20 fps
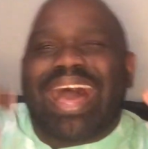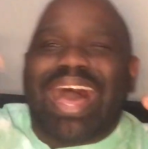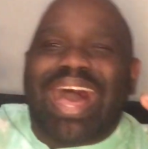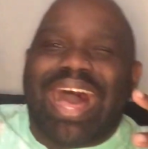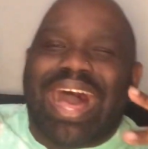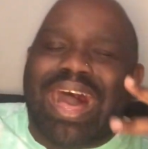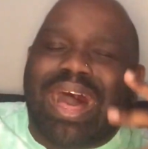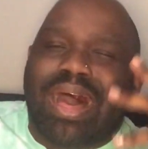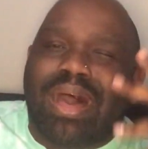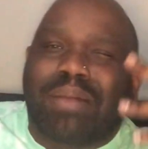
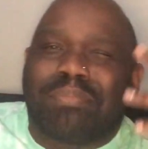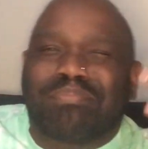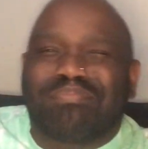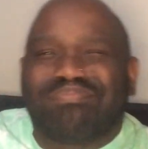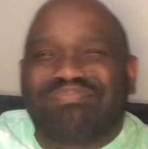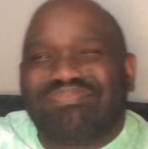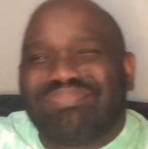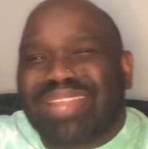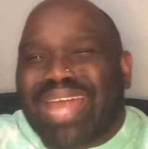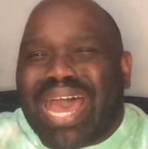
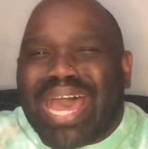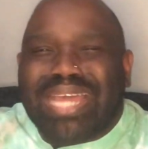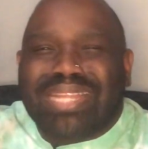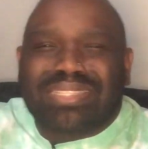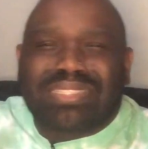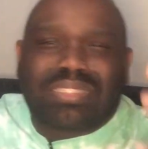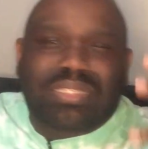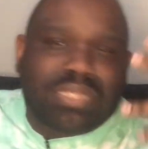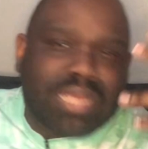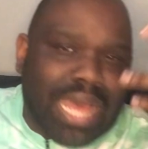I'm
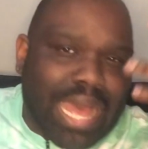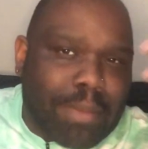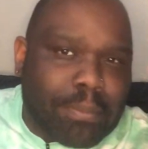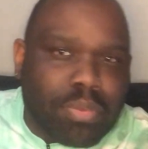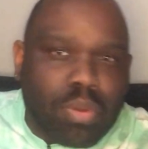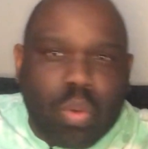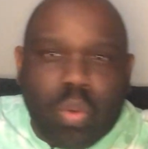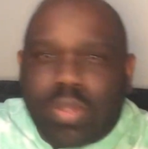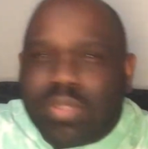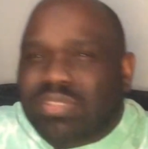not. I'm
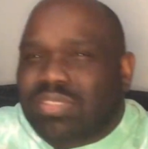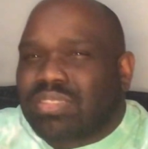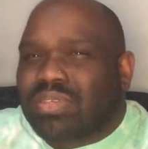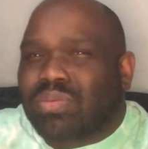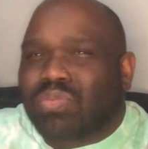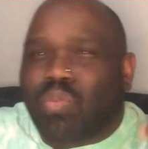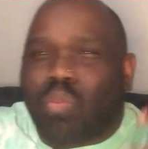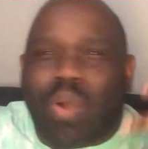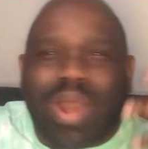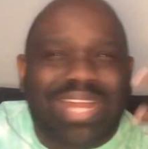going to
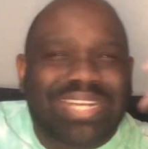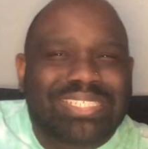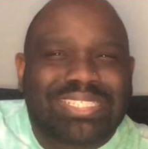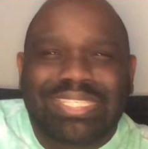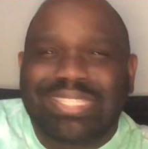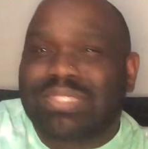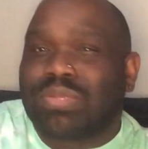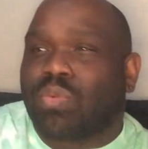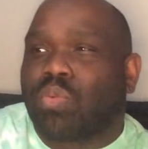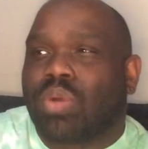watch
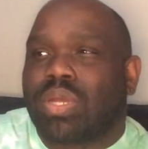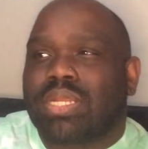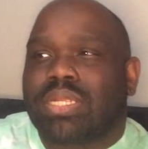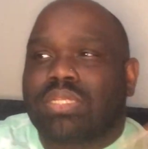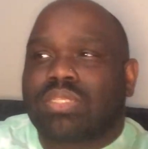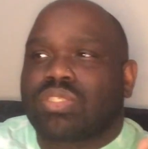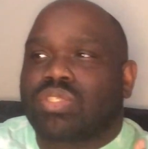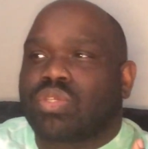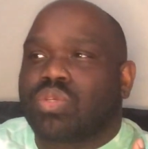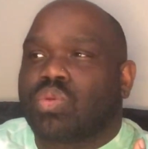season one
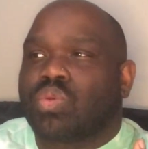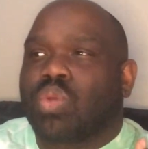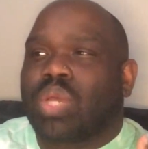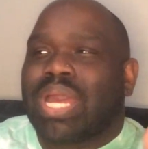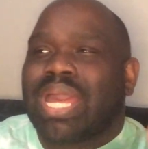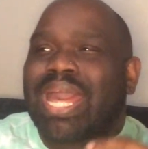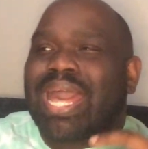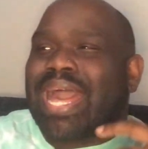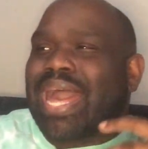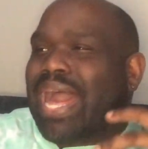and two.
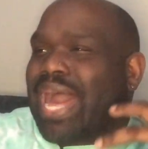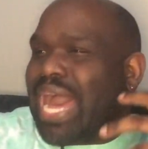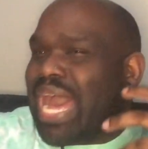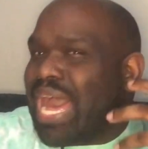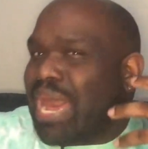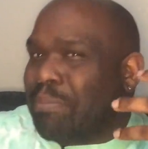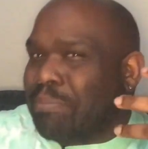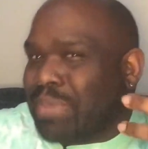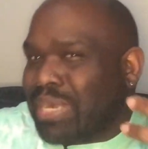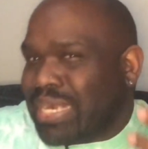
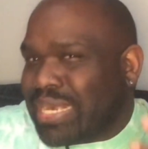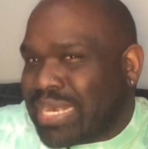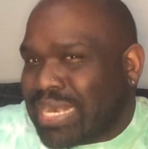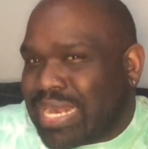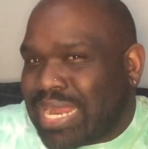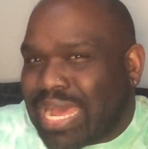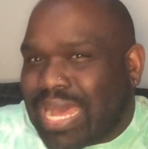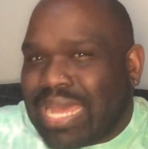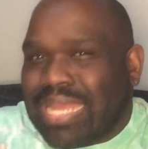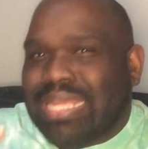I'm
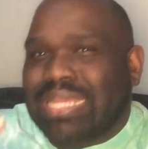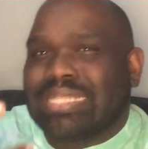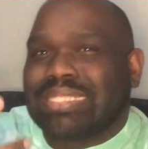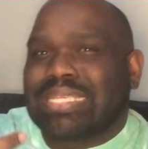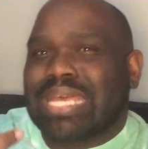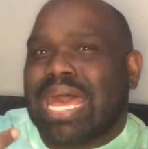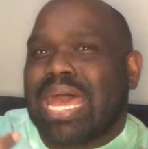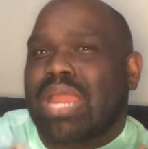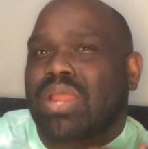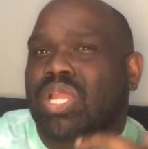not
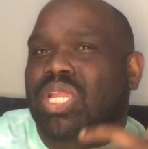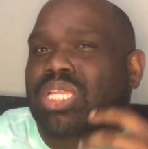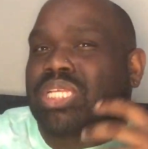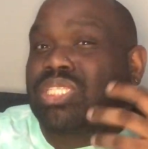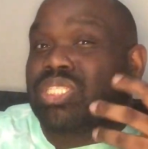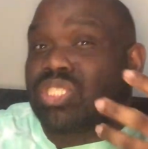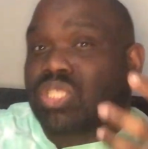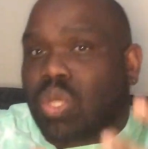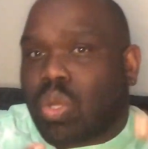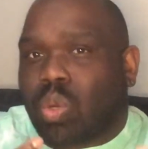entirely
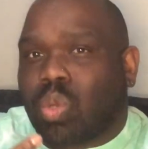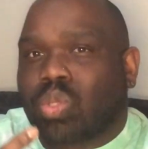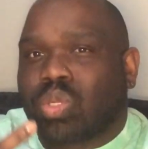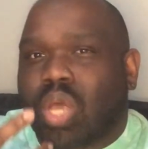sold